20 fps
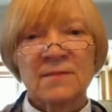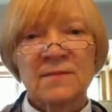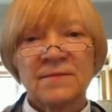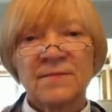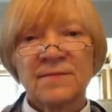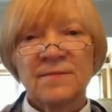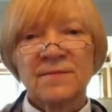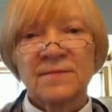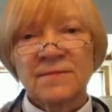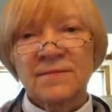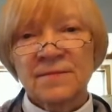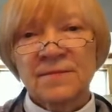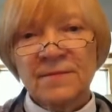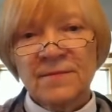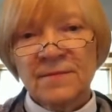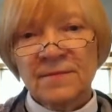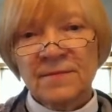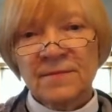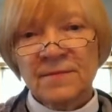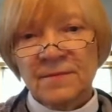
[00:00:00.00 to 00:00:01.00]

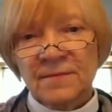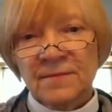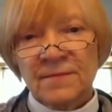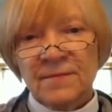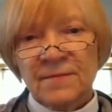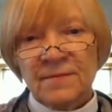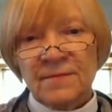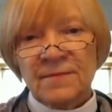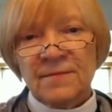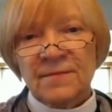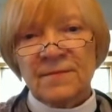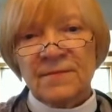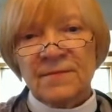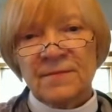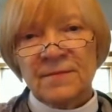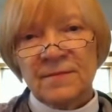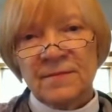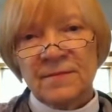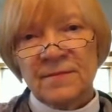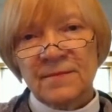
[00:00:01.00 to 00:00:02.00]

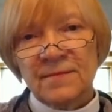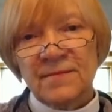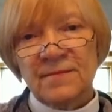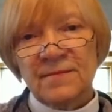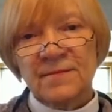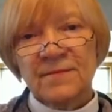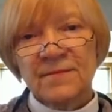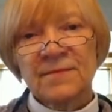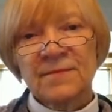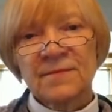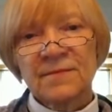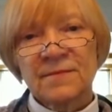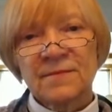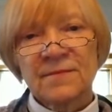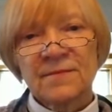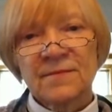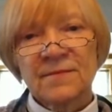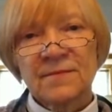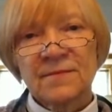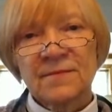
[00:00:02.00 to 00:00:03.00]

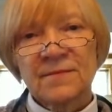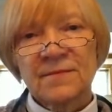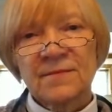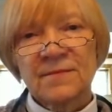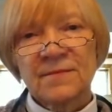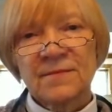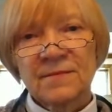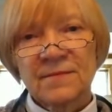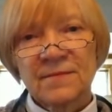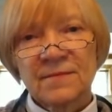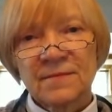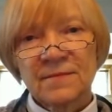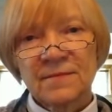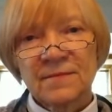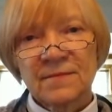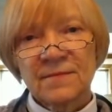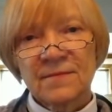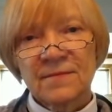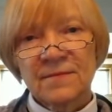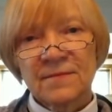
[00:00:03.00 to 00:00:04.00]

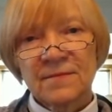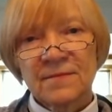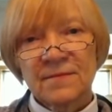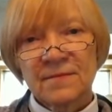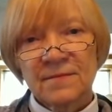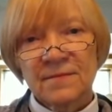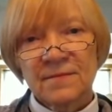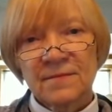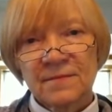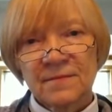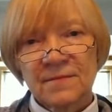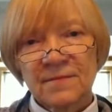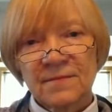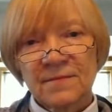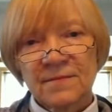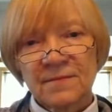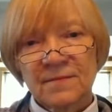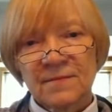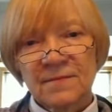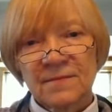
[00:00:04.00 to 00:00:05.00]

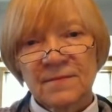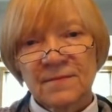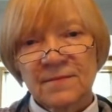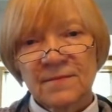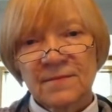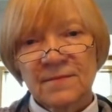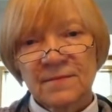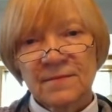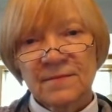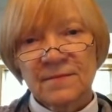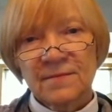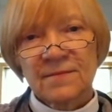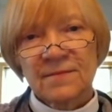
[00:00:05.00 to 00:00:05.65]
(no one is talking)